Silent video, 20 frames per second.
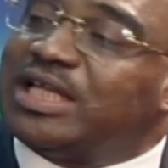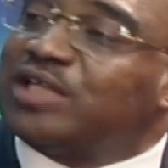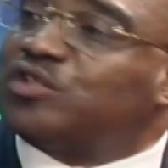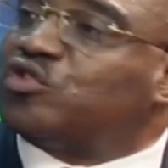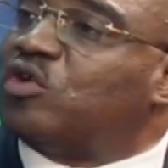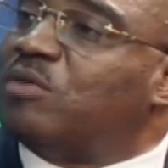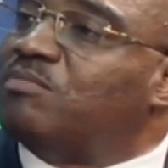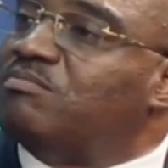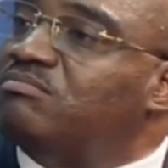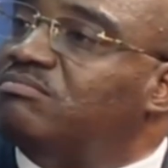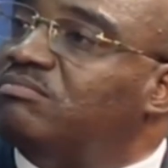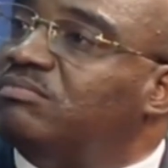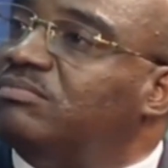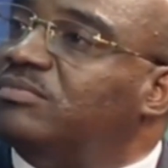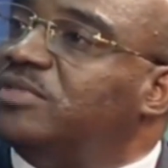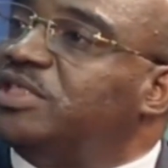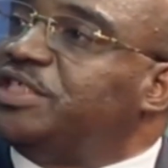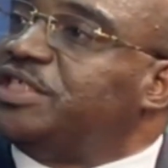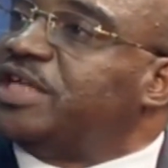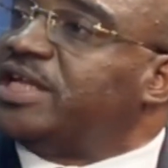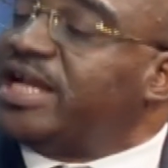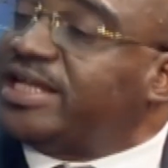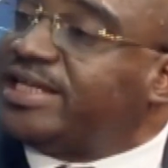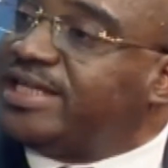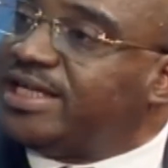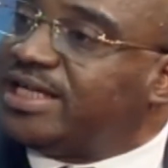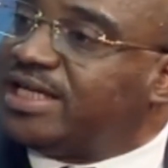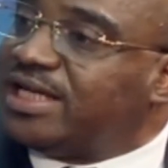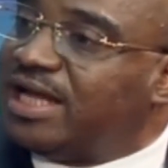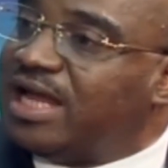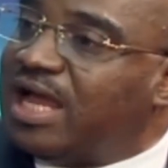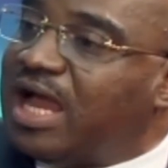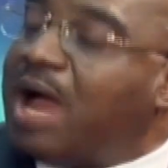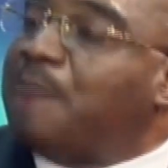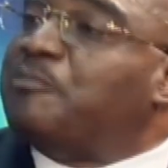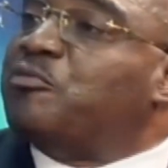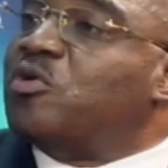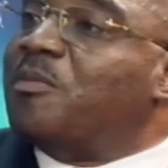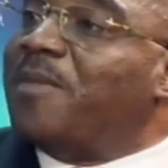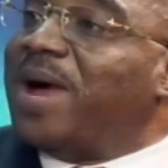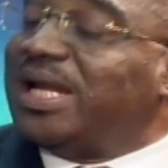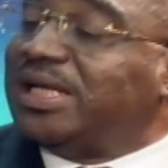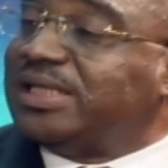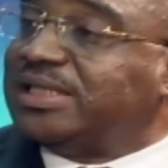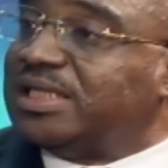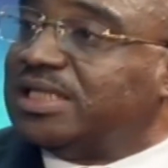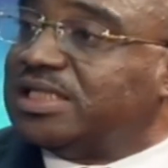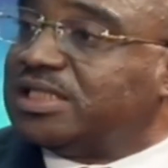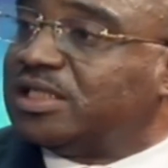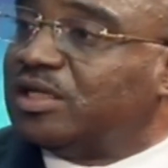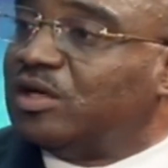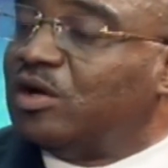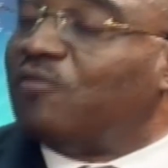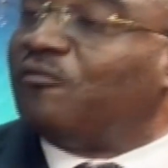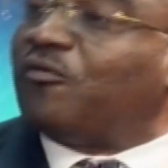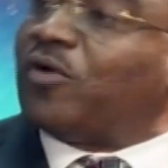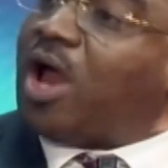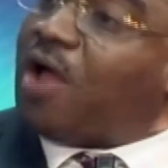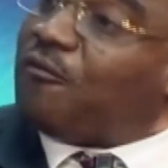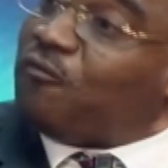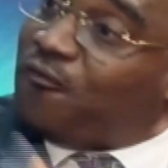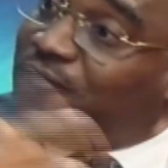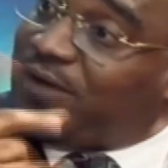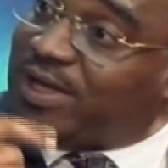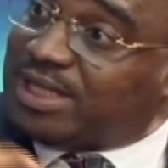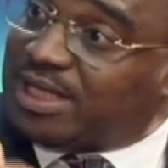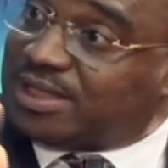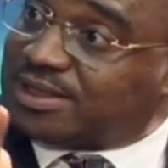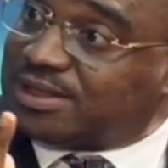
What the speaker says: some genetic abnormalities from our forefathers.